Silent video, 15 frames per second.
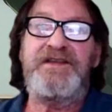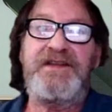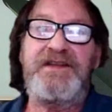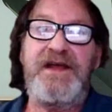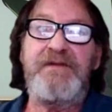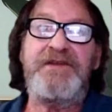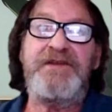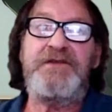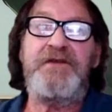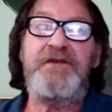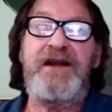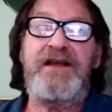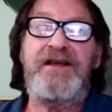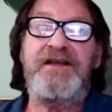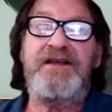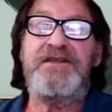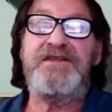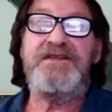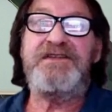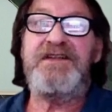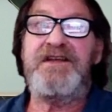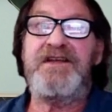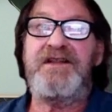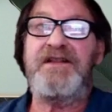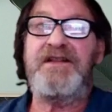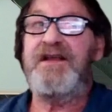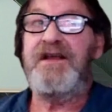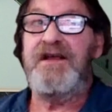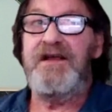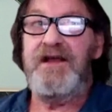he's demonstrating is that
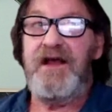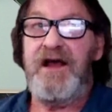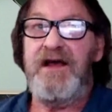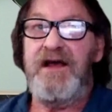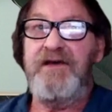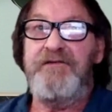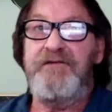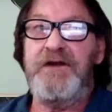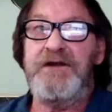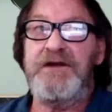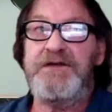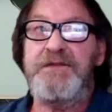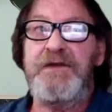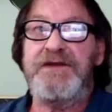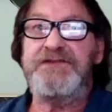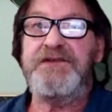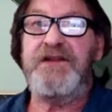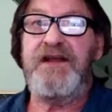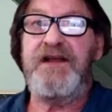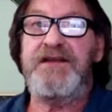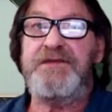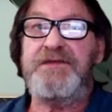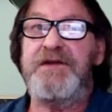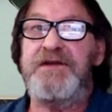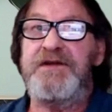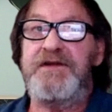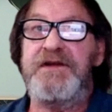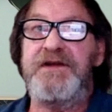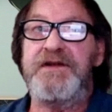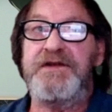very specialized
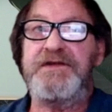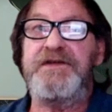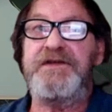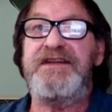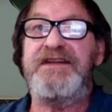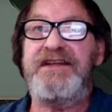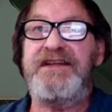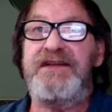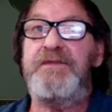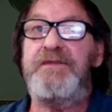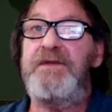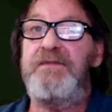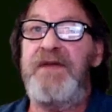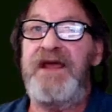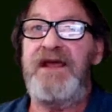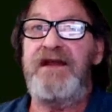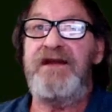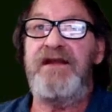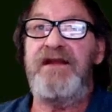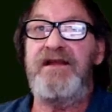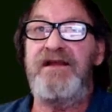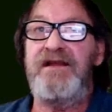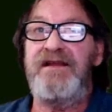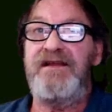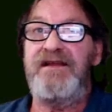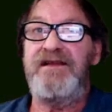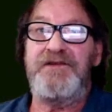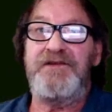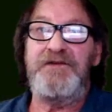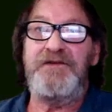materials need to be made
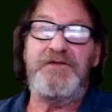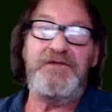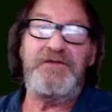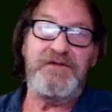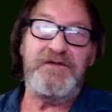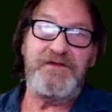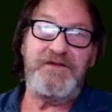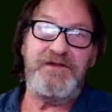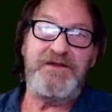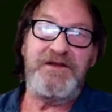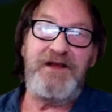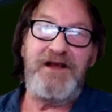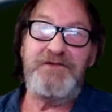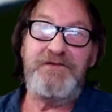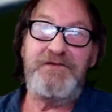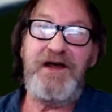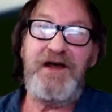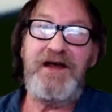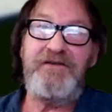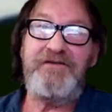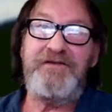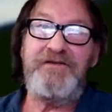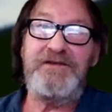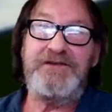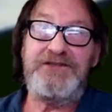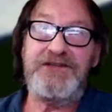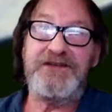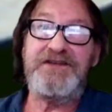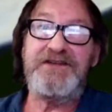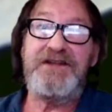to survive
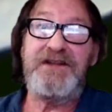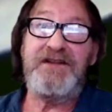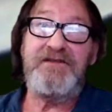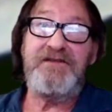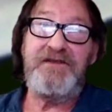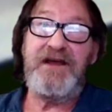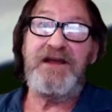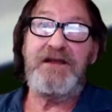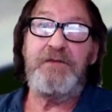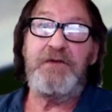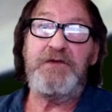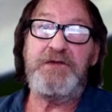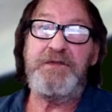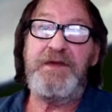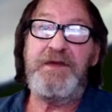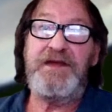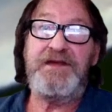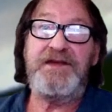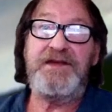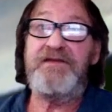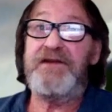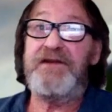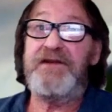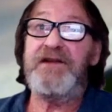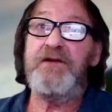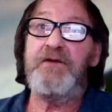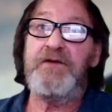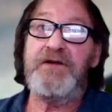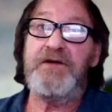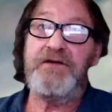just in the vacuum of space, even in
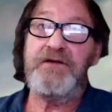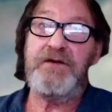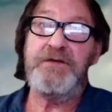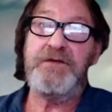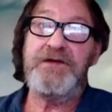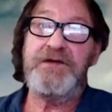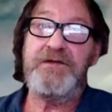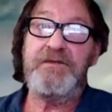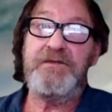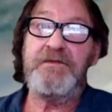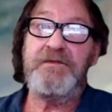low Earth orbit.